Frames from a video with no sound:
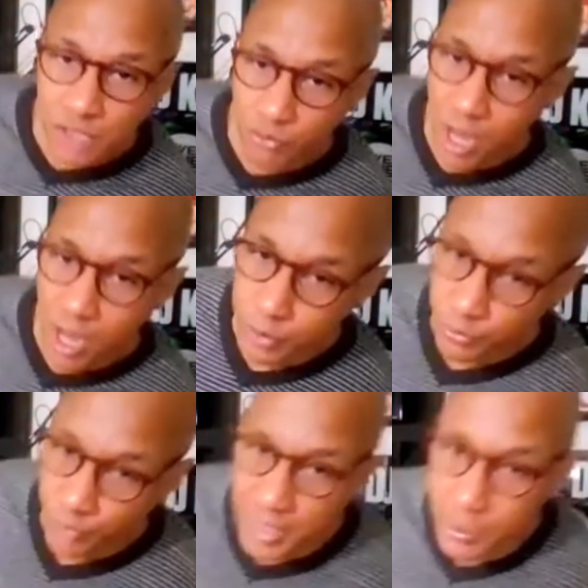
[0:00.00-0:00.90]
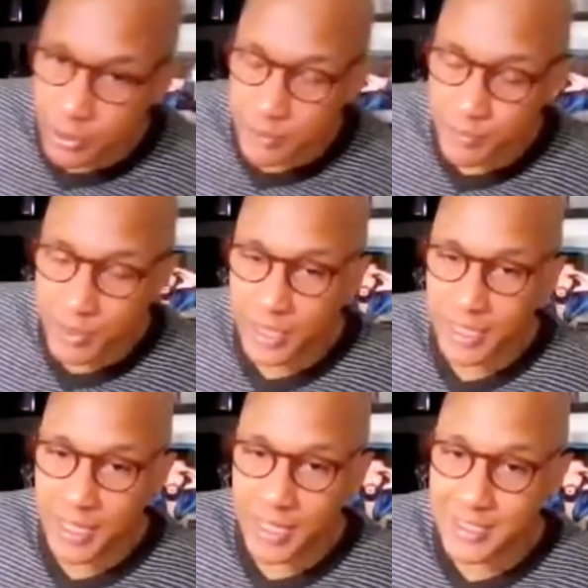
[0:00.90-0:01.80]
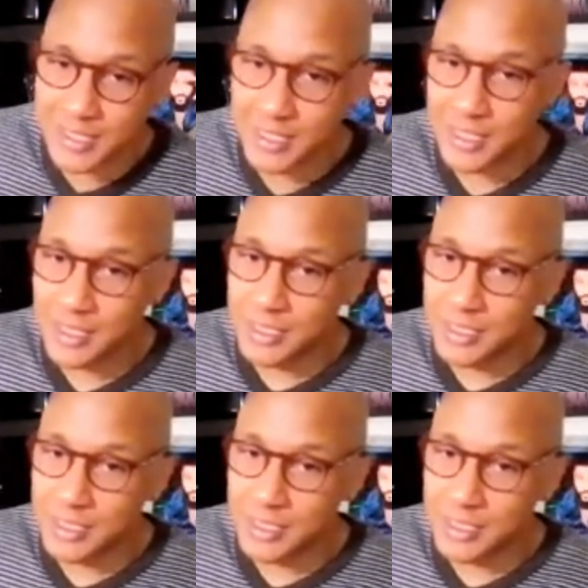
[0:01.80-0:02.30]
should rock with the Randy Wilson podcast?